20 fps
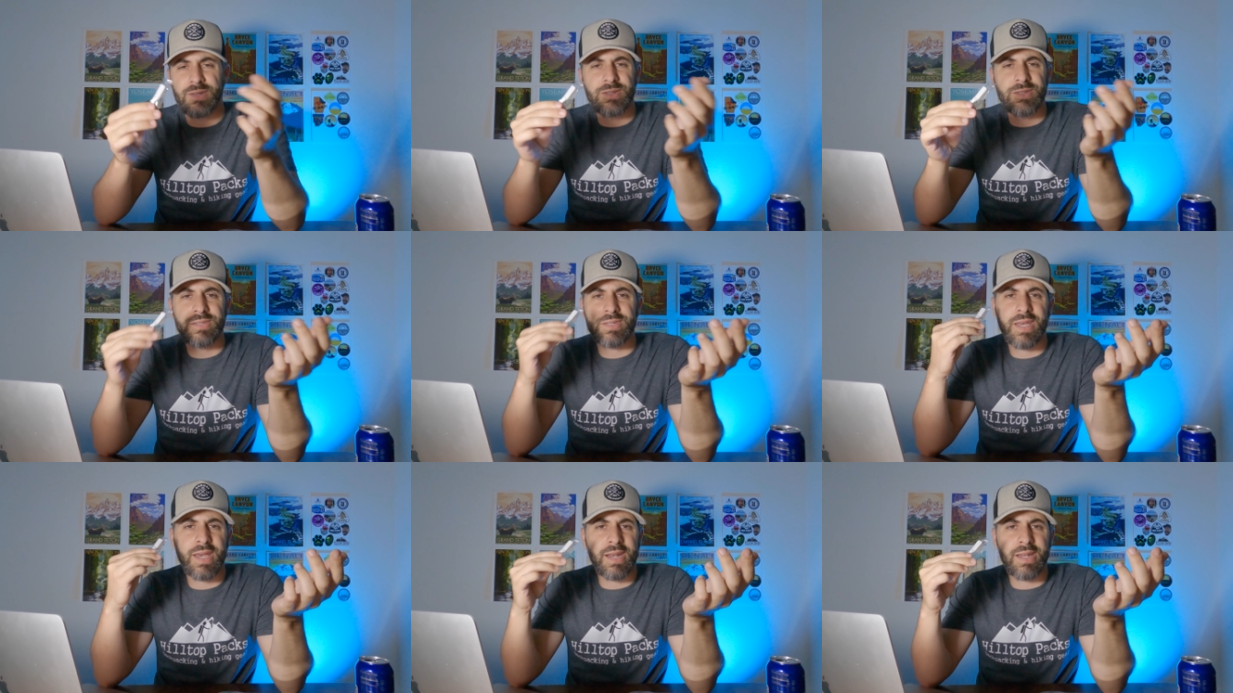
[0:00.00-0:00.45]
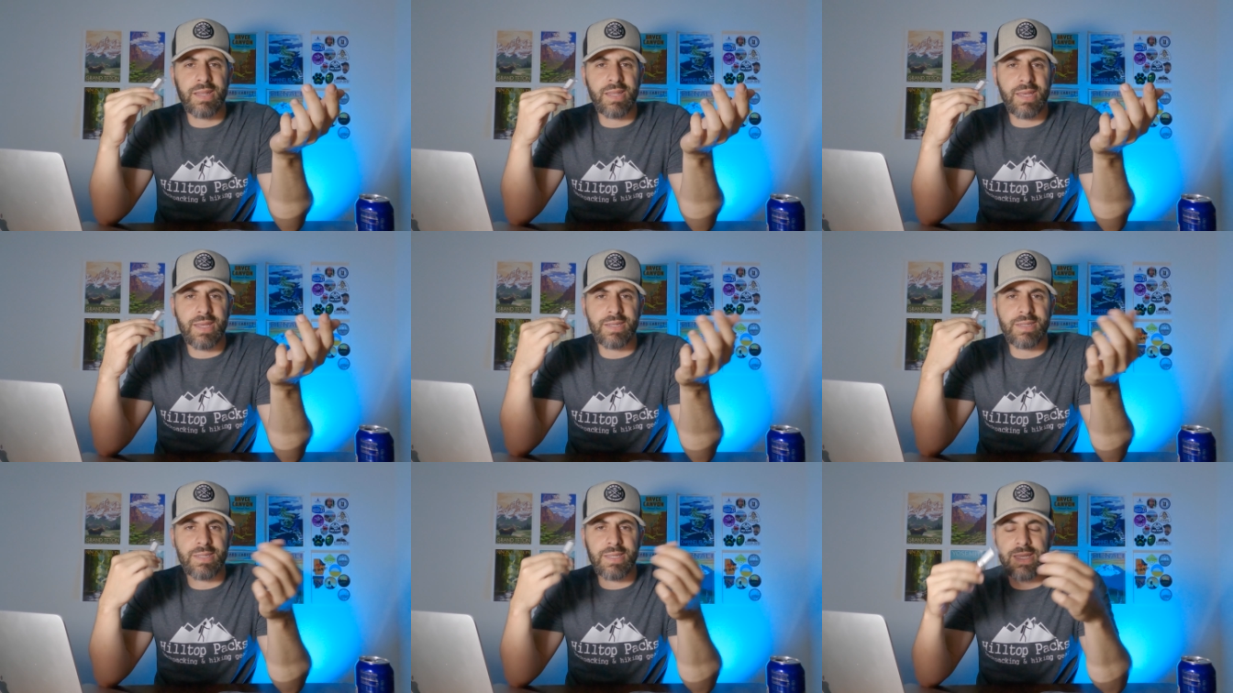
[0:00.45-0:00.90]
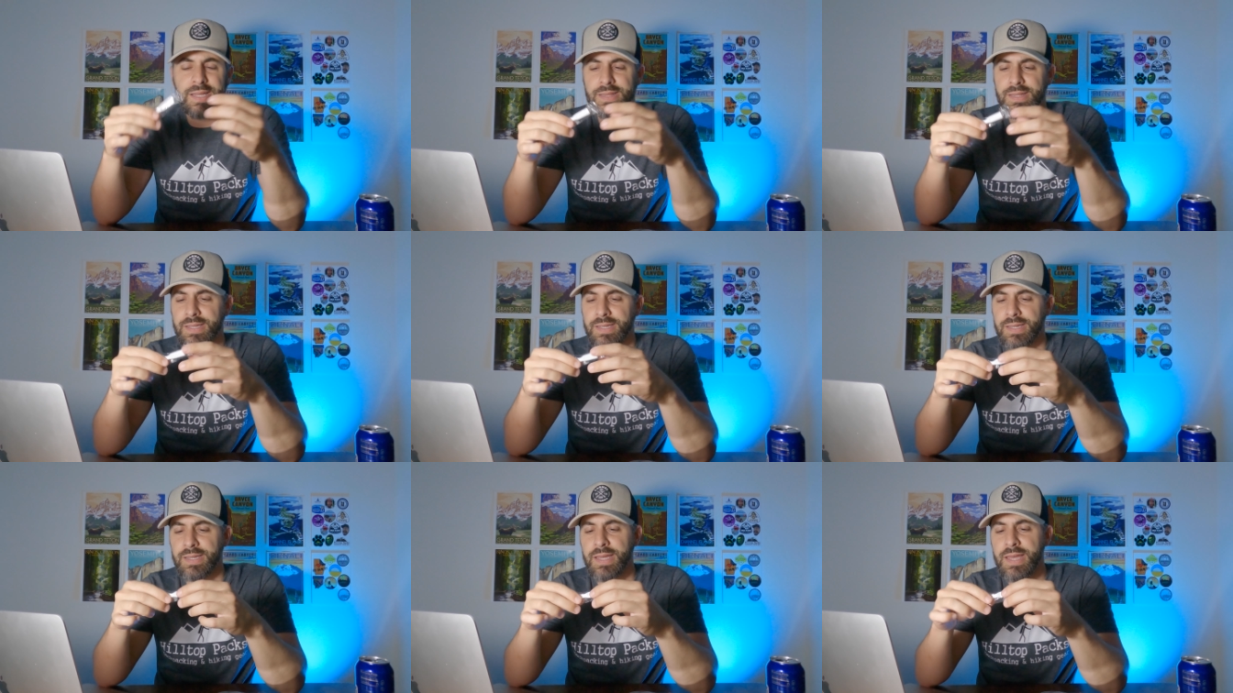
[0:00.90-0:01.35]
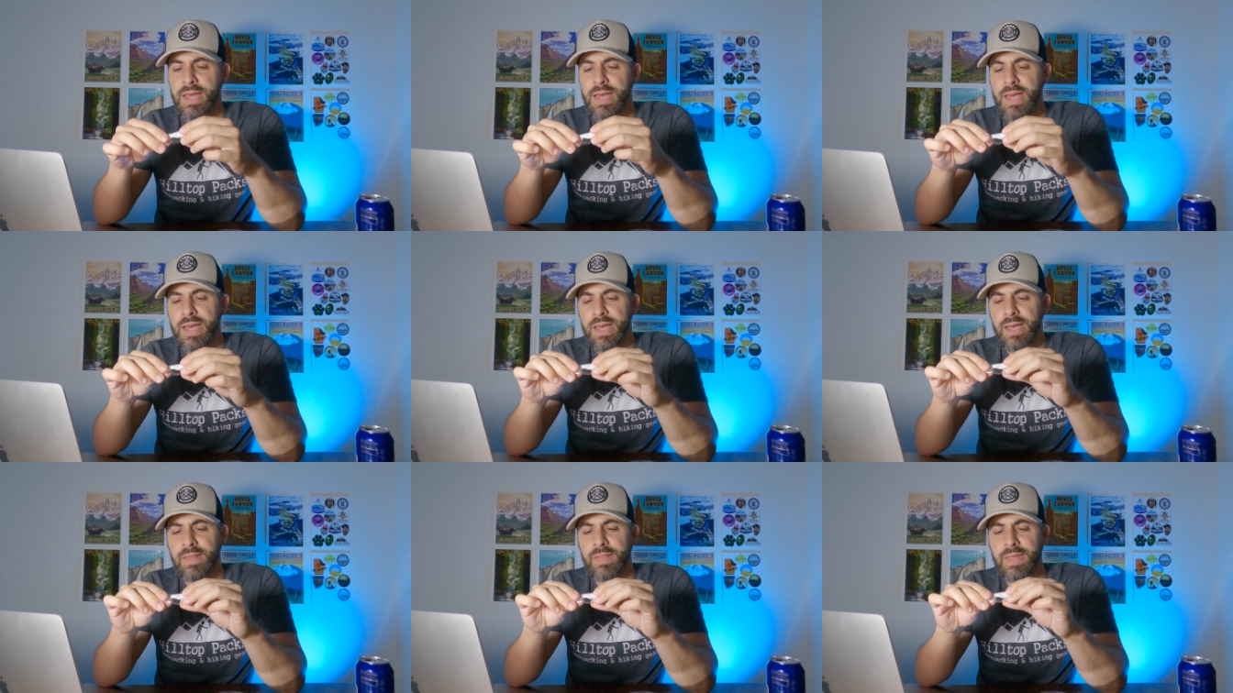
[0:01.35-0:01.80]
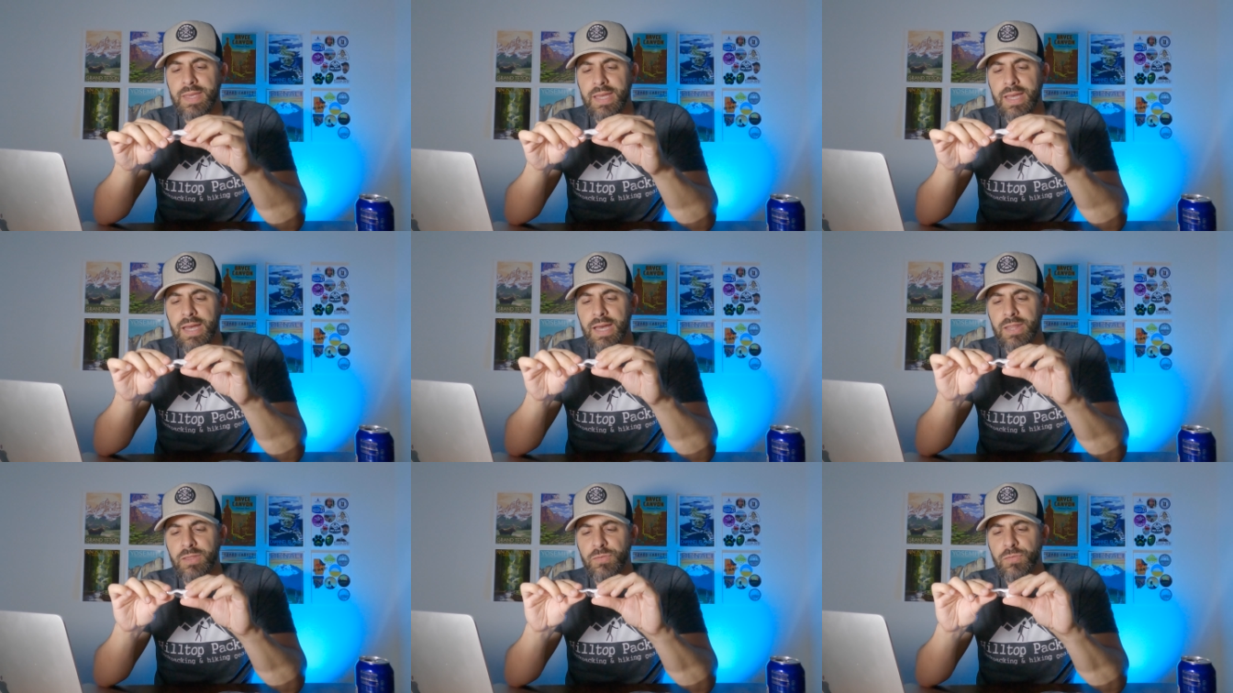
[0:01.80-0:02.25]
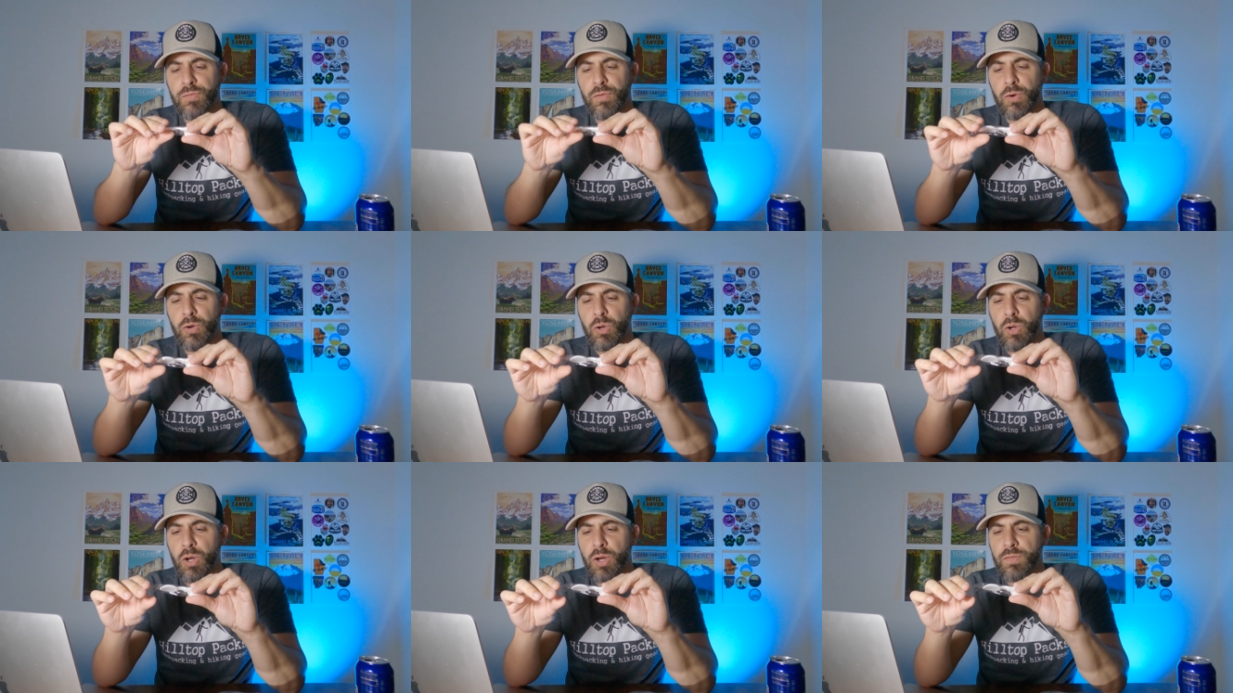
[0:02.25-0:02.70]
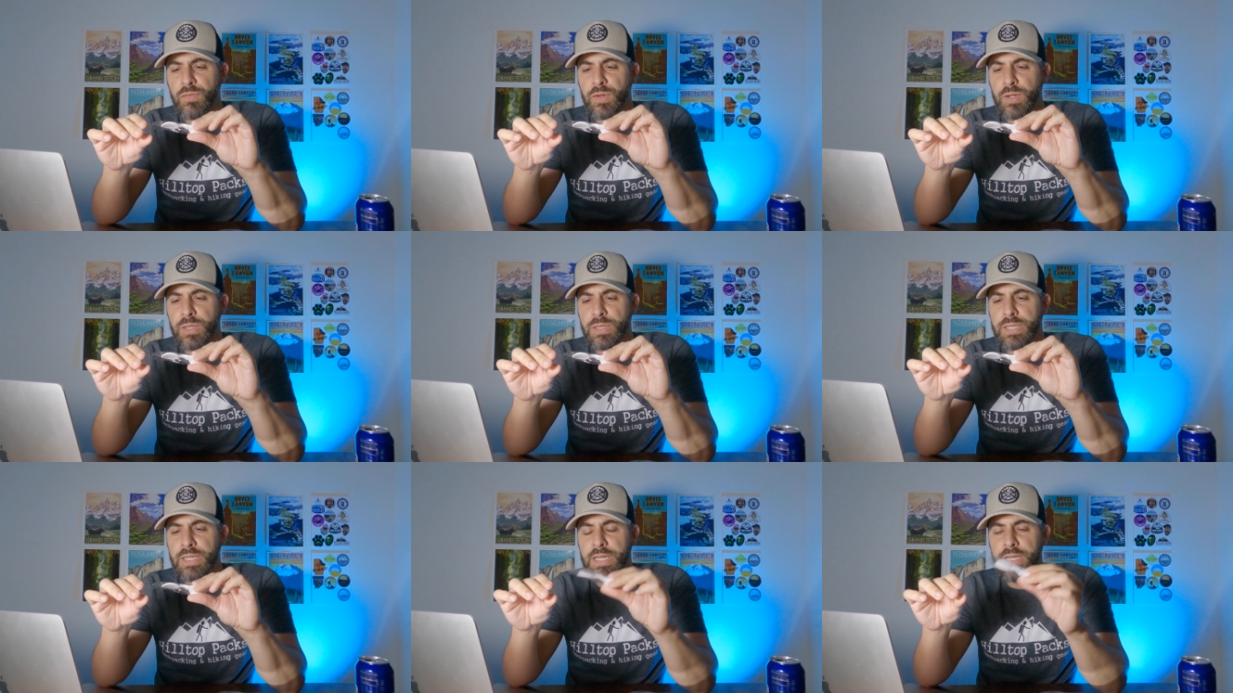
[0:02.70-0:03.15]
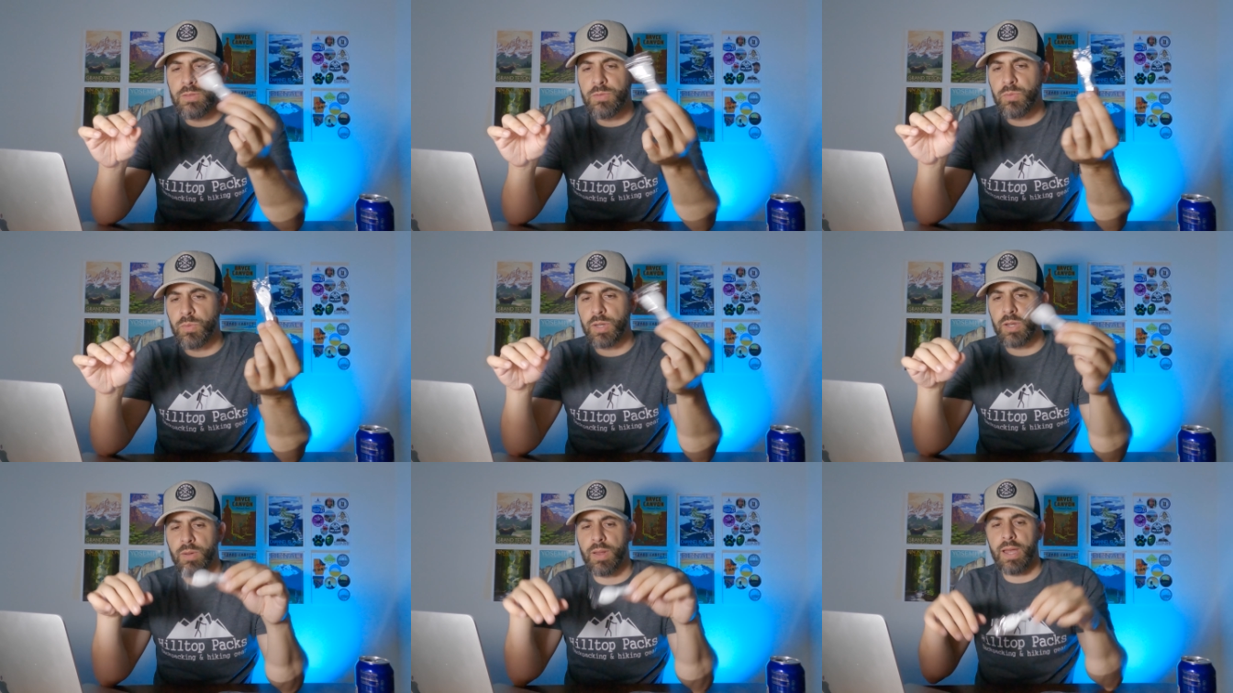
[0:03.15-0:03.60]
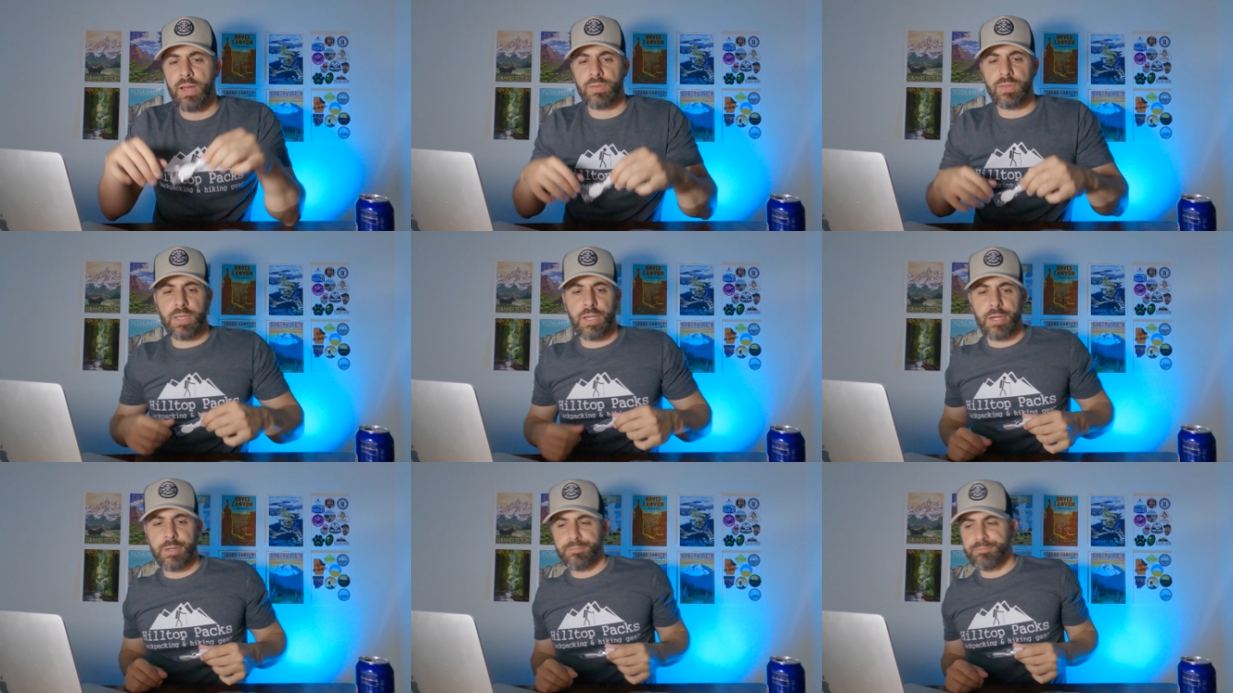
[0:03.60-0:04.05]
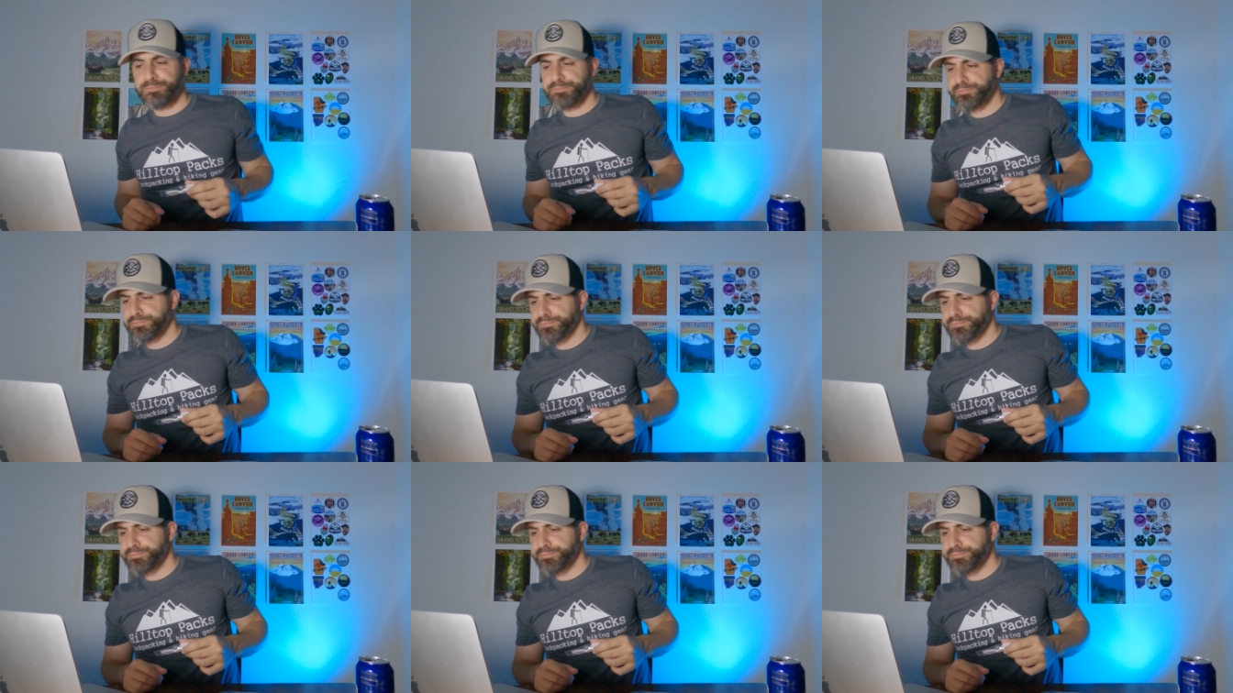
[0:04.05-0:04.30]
Just kind of like to get the fur off of your teeth when you're out there.